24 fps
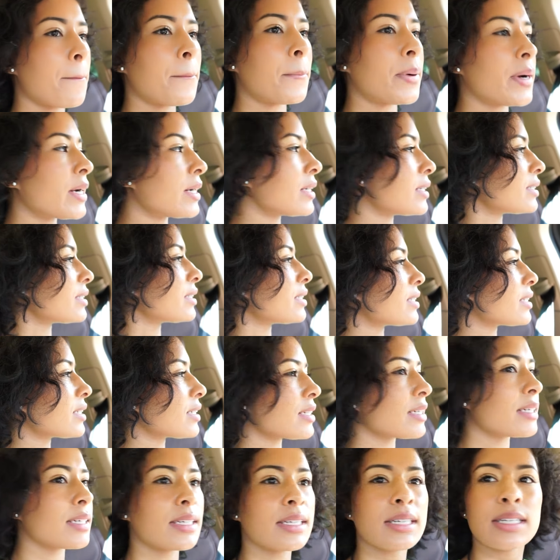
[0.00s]
but
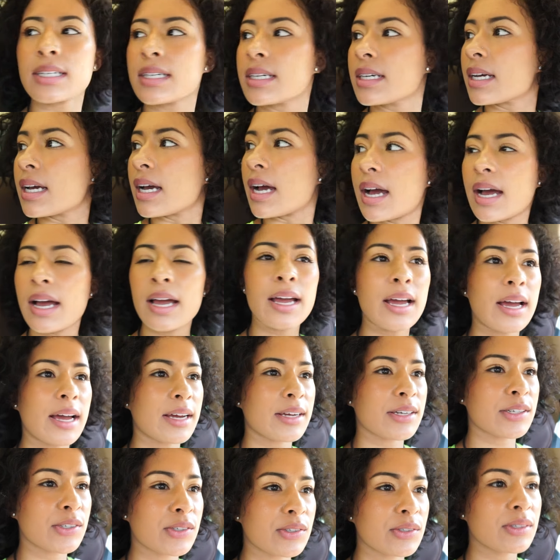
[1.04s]
I
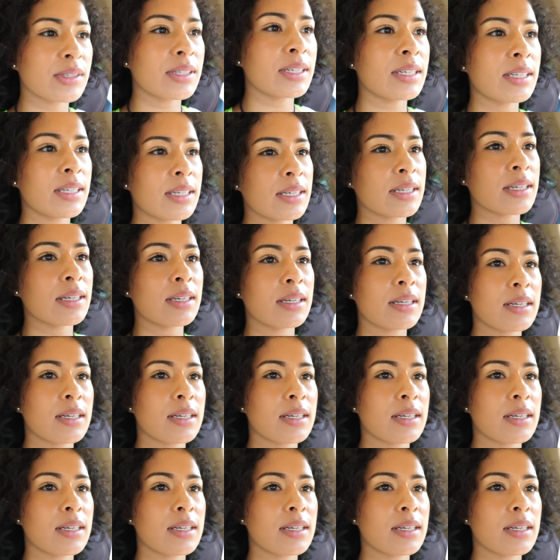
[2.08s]
actually